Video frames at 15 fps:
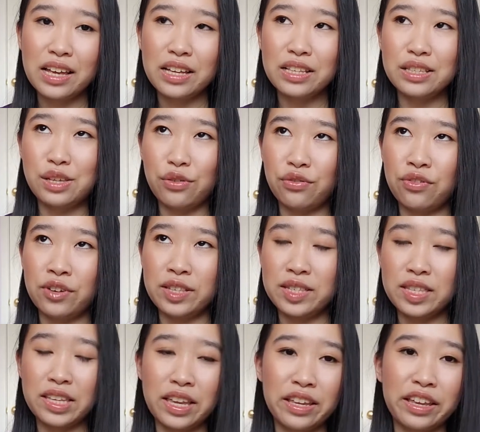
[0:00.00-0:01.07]
different
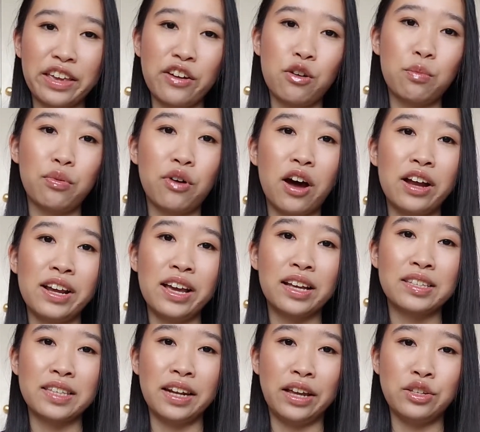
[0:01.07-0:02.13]
skincare products,
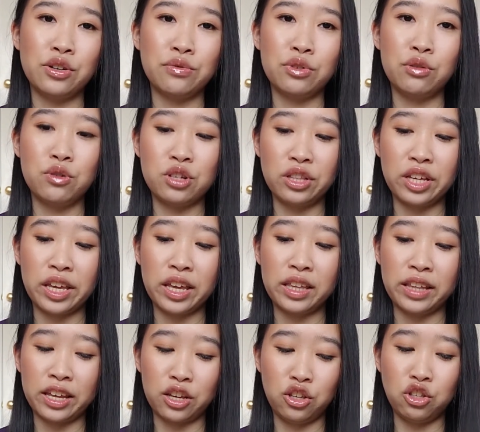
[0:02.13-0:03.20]
and I don't usually
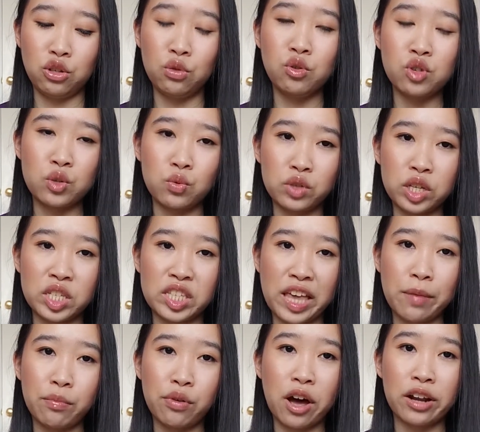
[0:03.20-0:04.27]
use the same
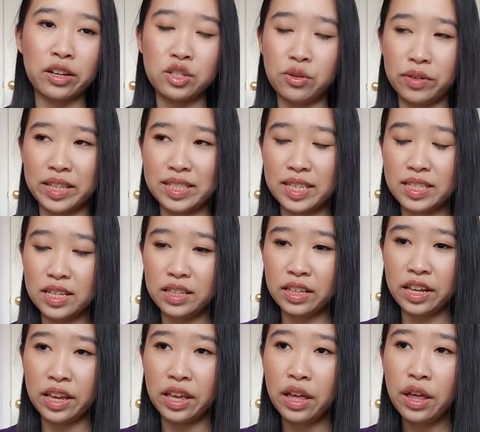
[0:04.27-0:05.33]
products so
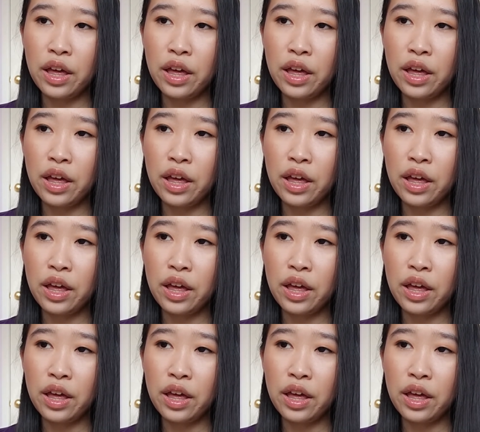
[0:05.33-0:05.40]
consistently,